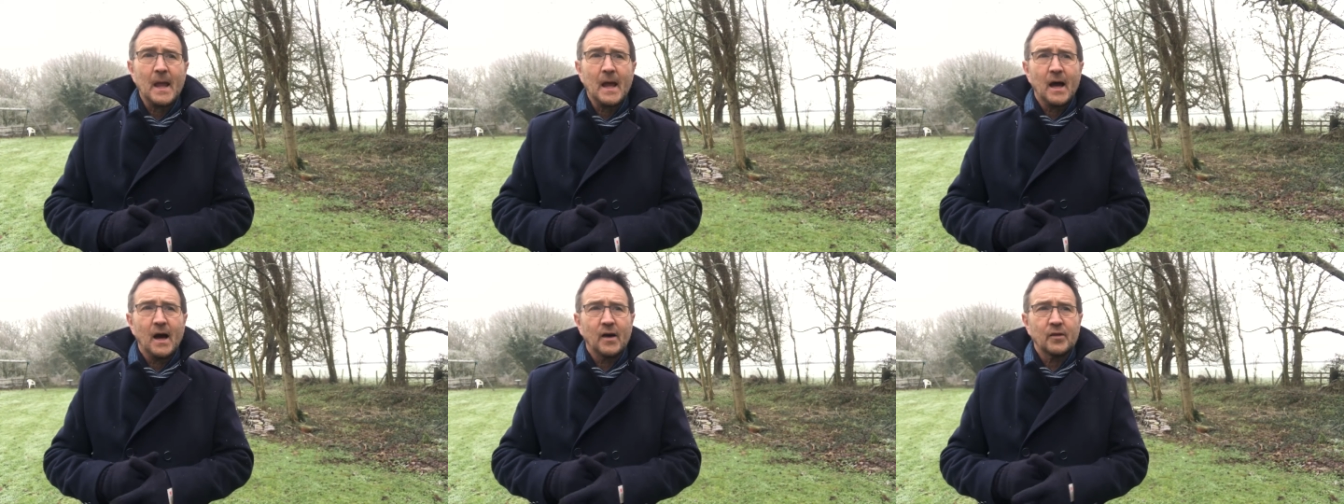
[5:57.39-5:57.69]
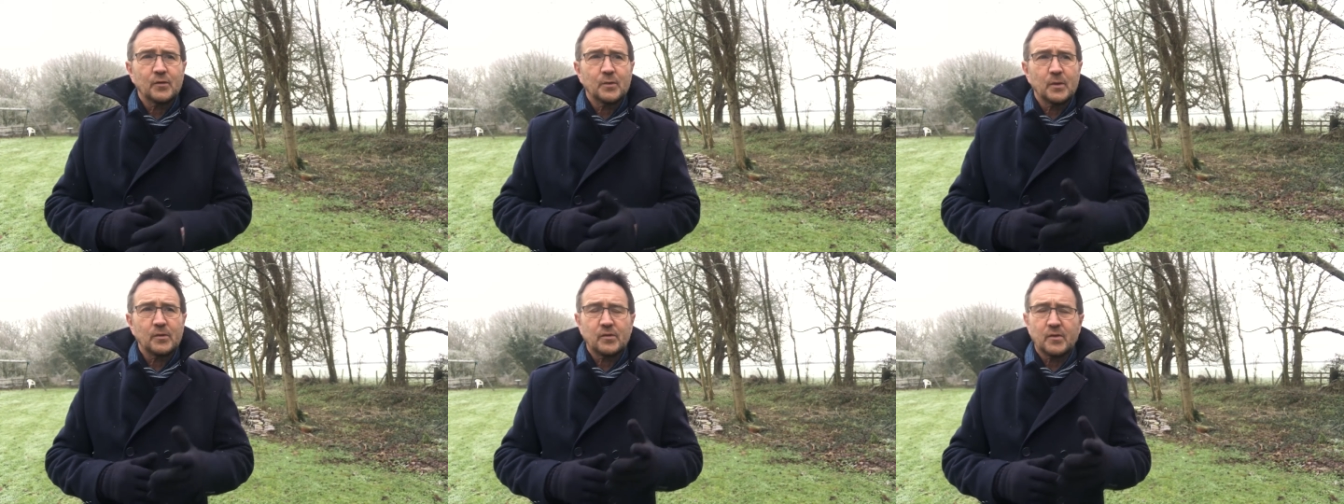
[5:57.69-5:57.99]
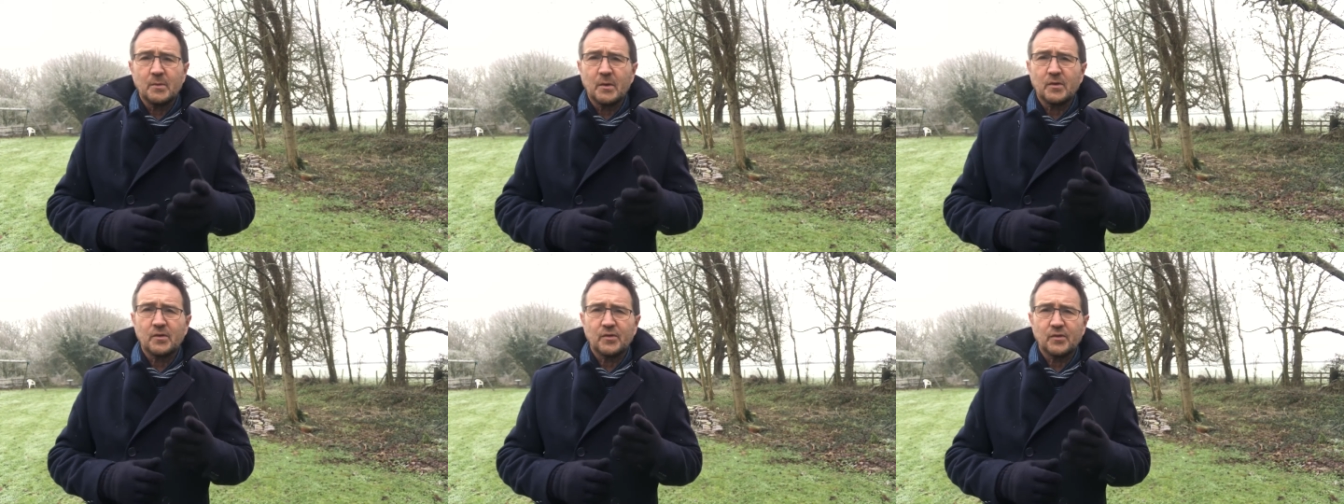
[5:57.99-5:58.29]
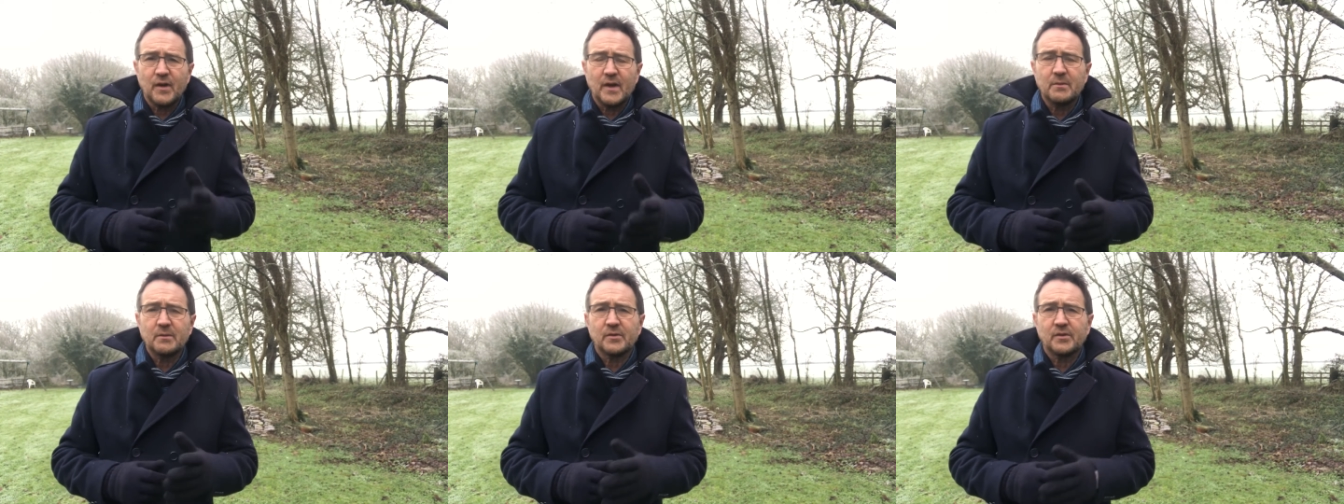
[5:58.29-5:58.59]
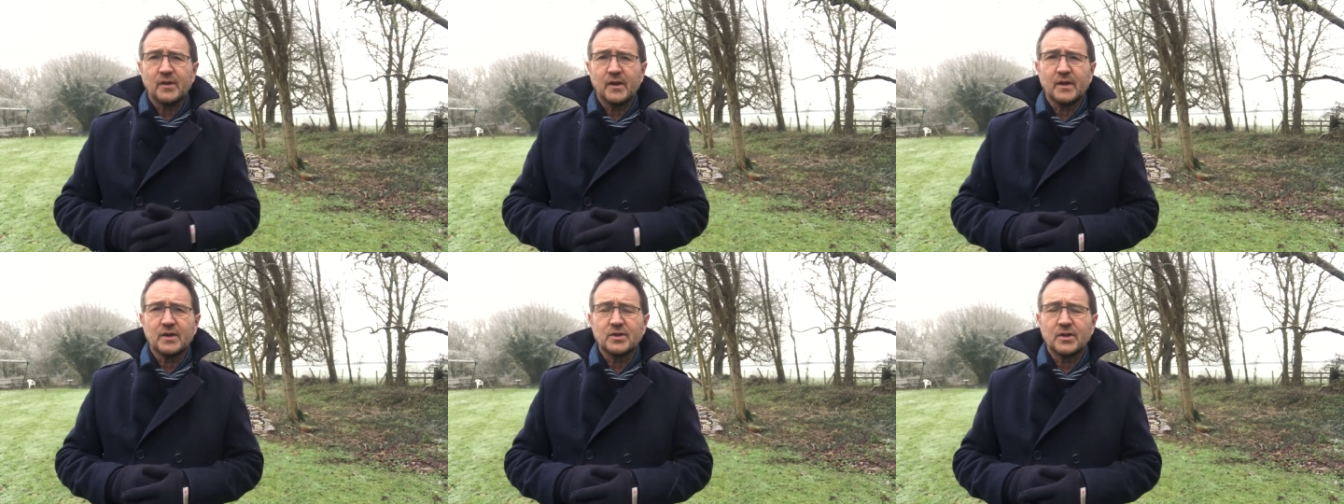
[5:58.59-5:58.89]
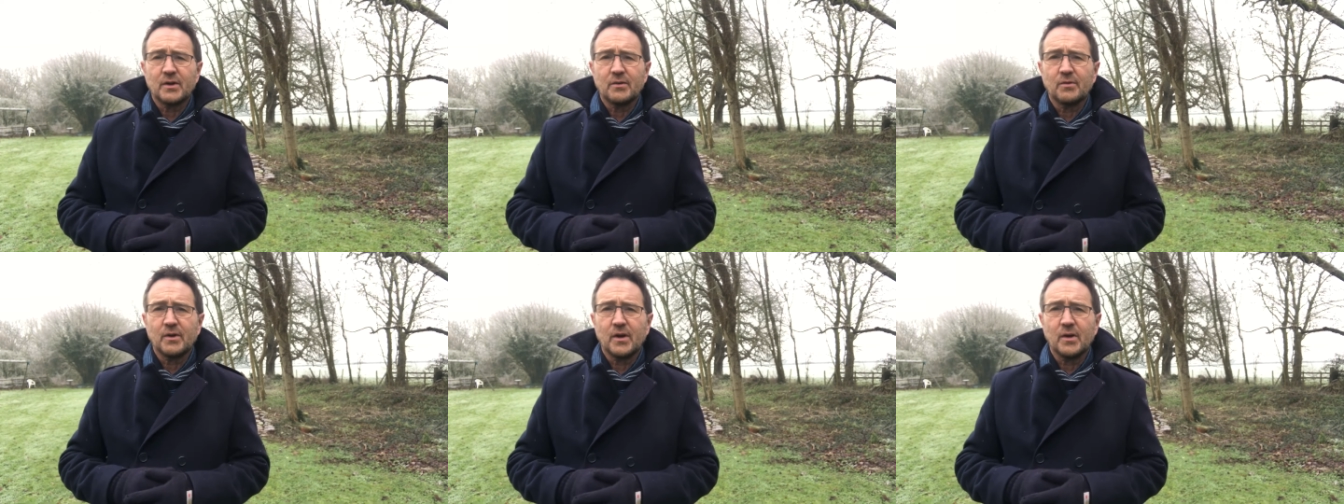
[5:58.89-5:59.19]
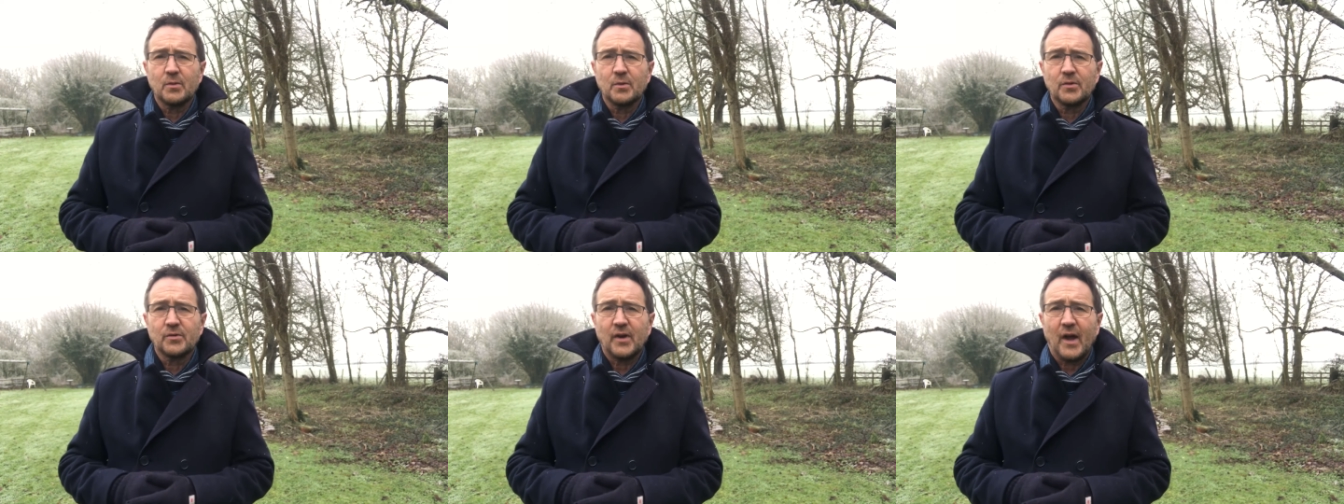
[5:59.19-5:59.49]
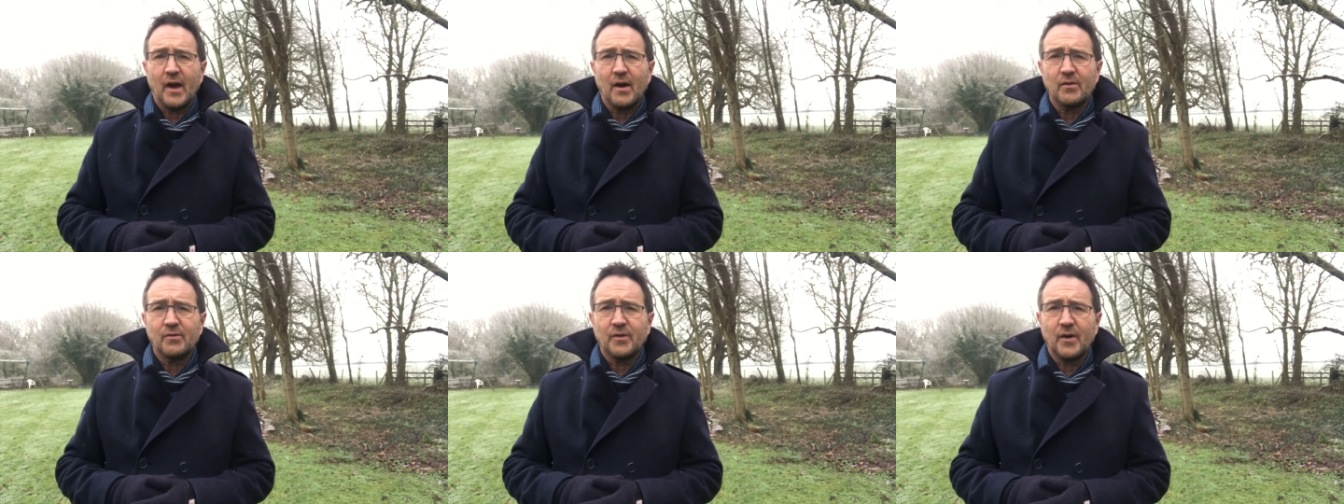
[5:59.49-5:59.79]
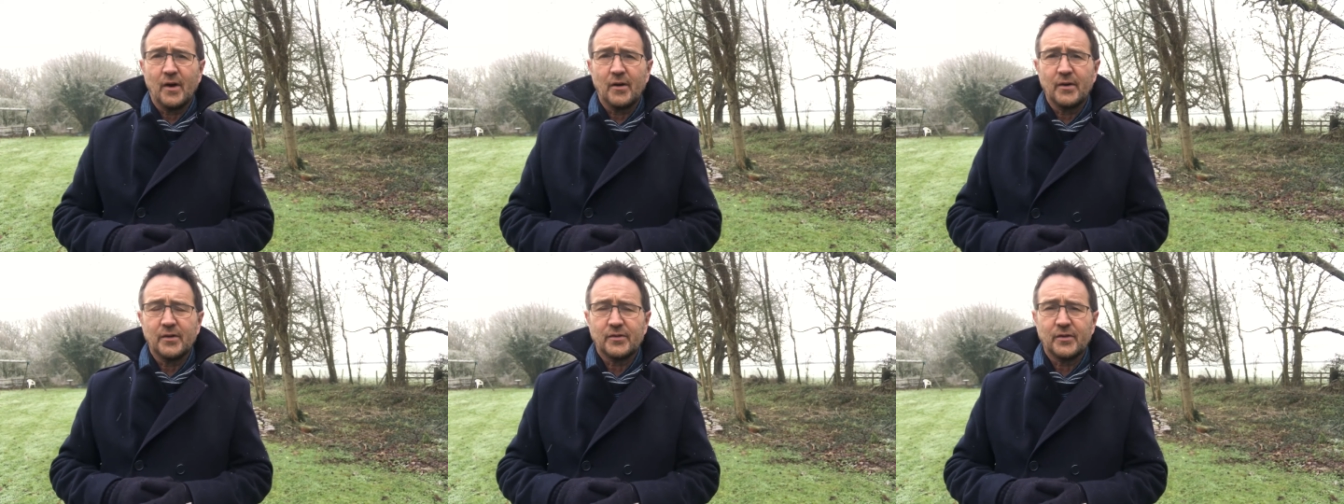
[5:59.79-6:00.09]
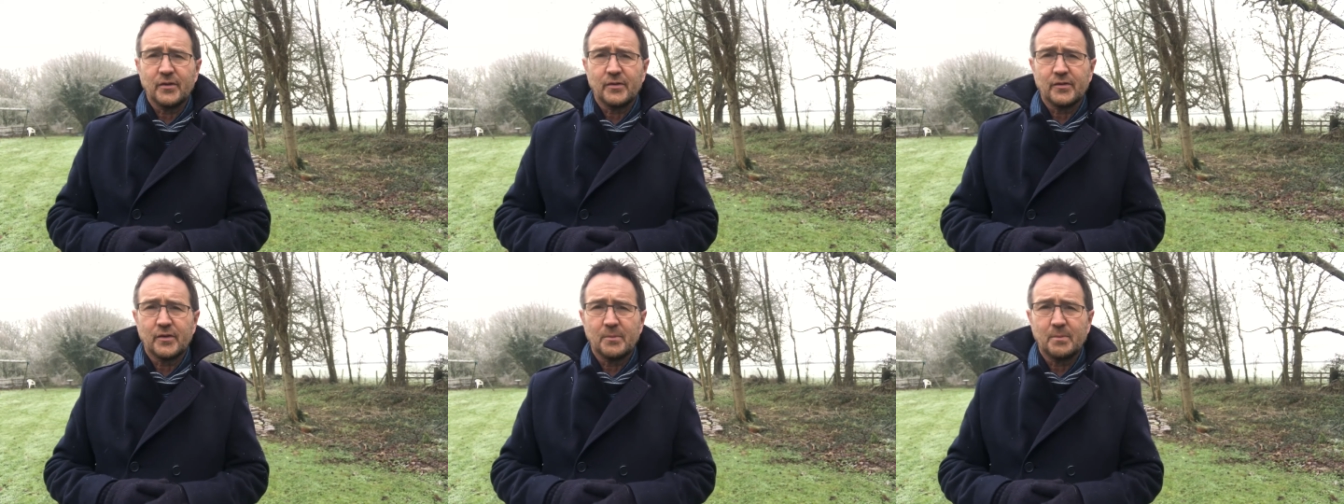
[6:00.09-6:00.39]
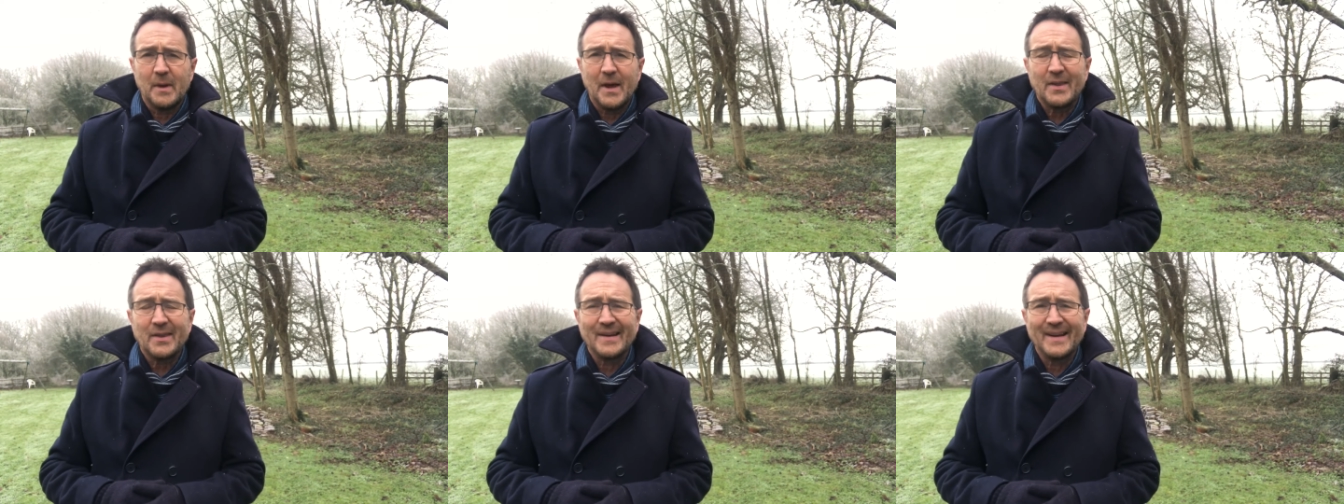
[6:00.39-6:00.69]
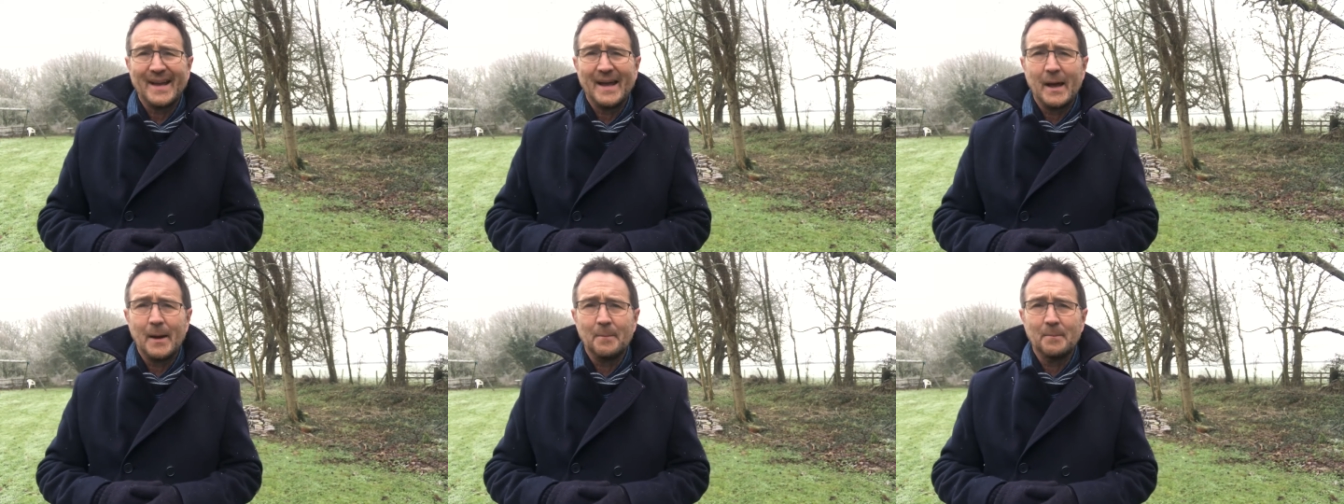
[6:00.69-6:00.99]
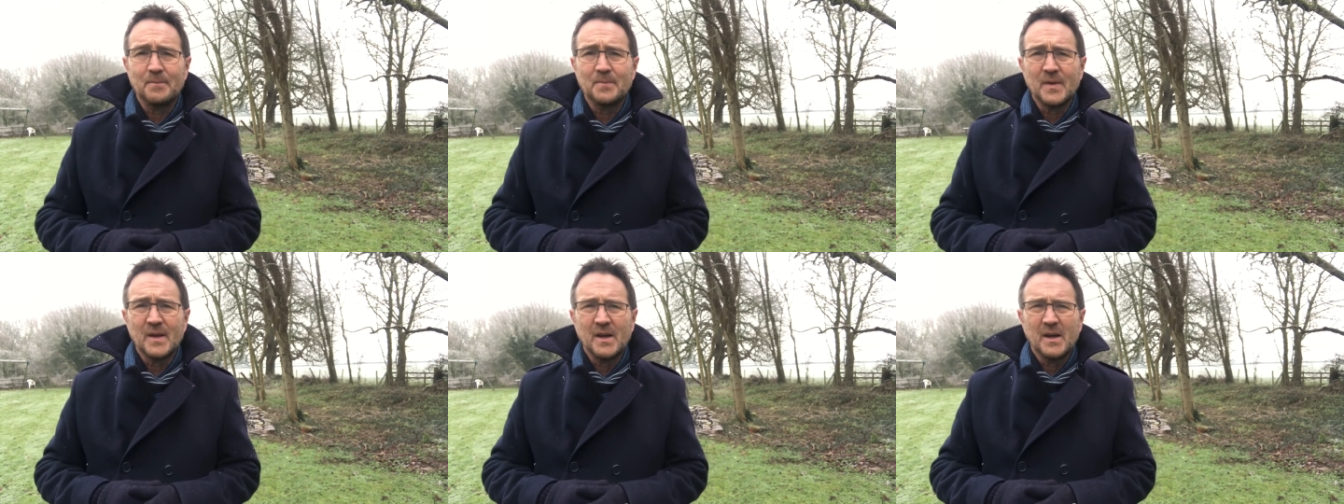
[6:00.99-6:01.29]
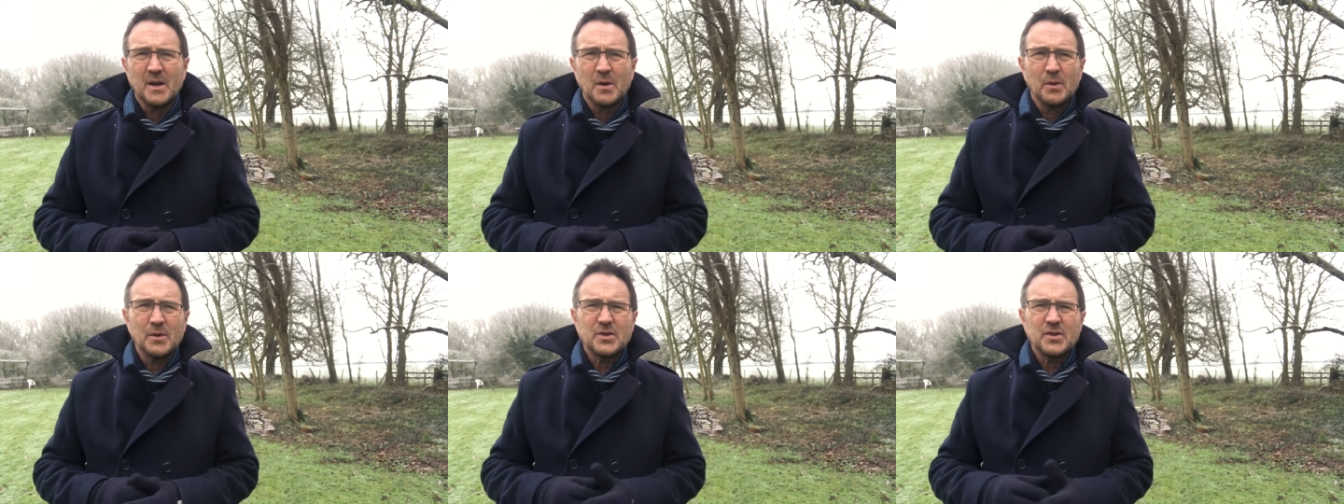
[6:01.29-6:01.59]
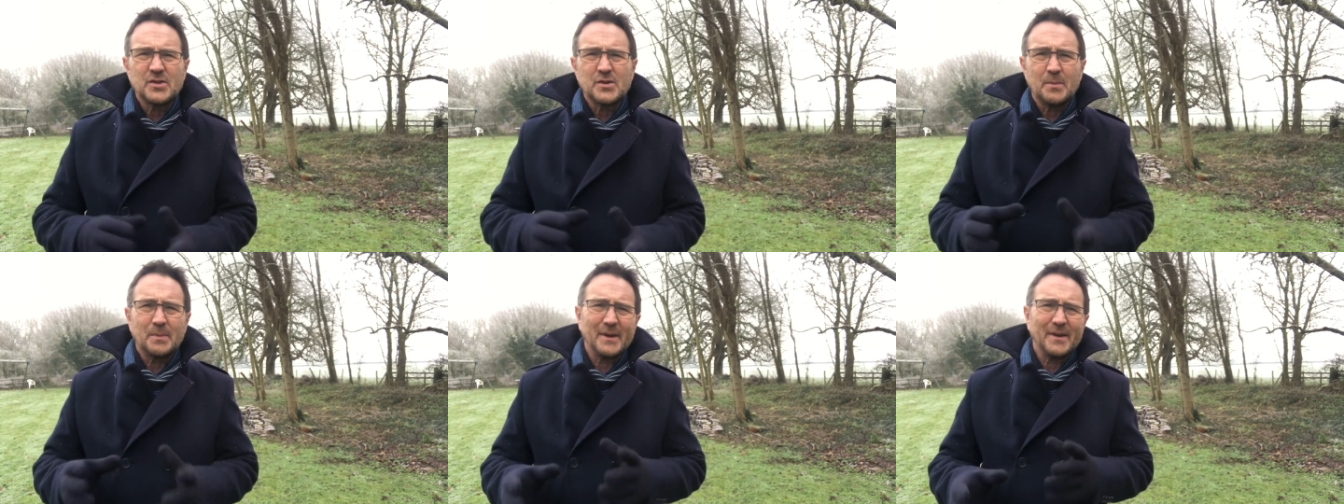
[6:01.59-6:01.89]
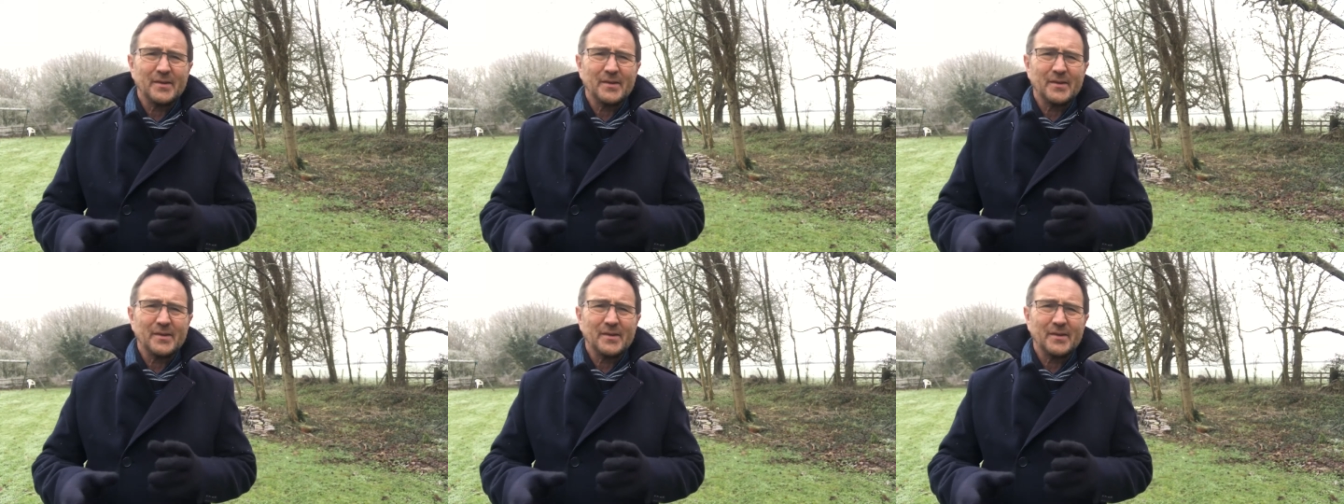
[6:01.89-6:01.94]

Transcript: I suppose the most famous thing she wrote was How Far Is It to Bethlehem, which is a bit